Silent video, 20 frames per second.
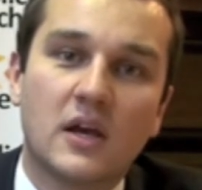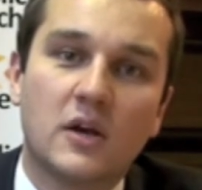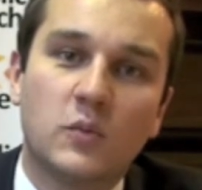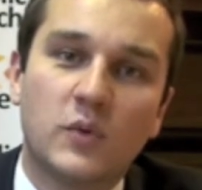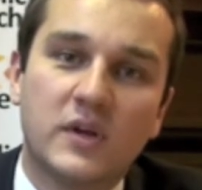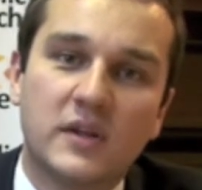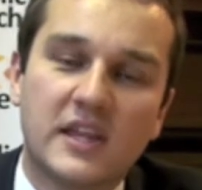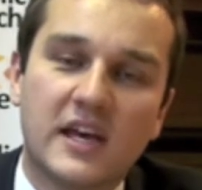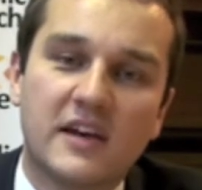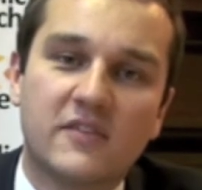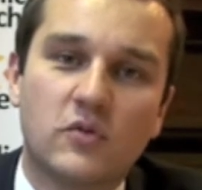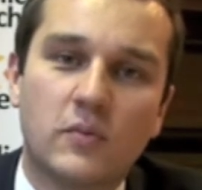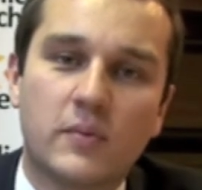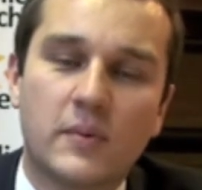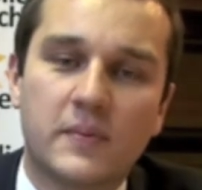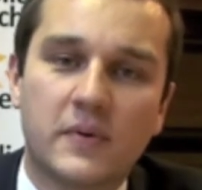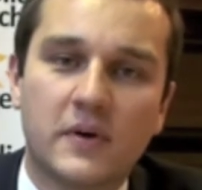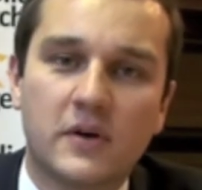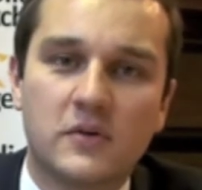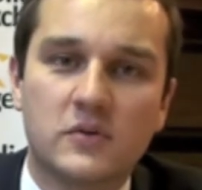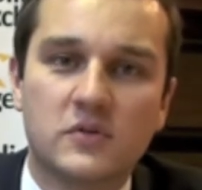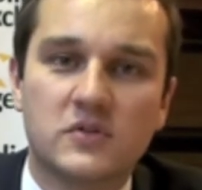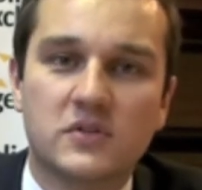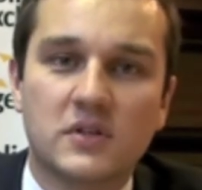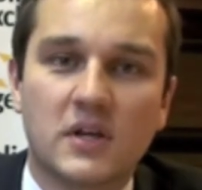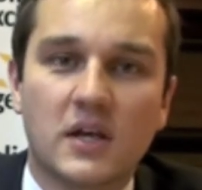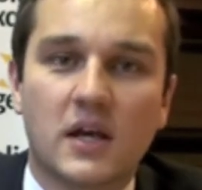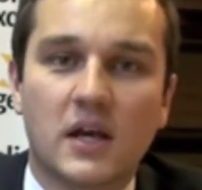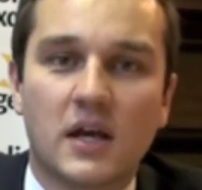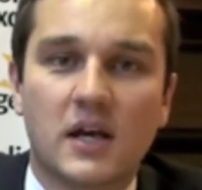We therefore propose
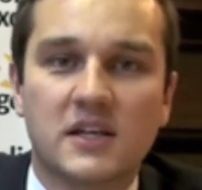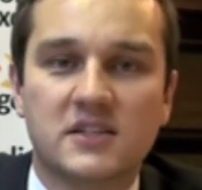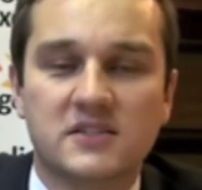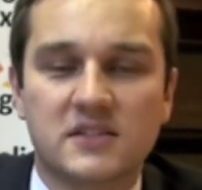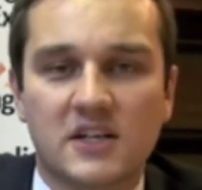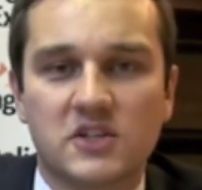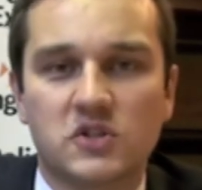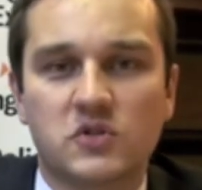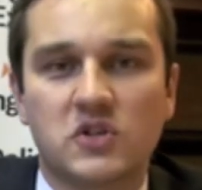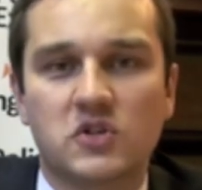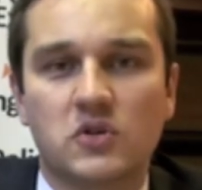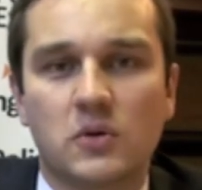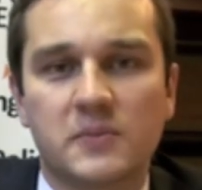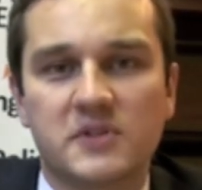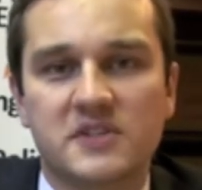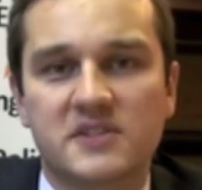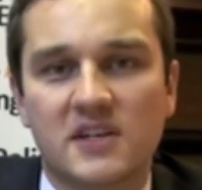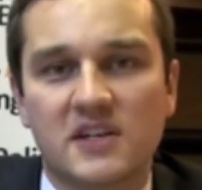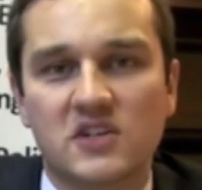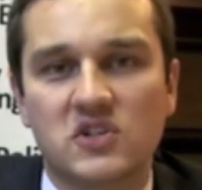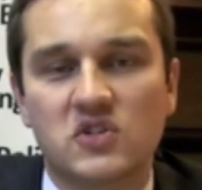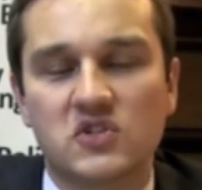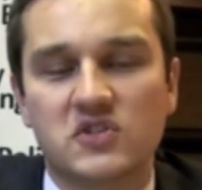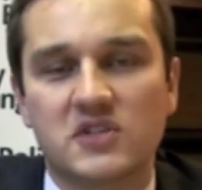a statutory compensation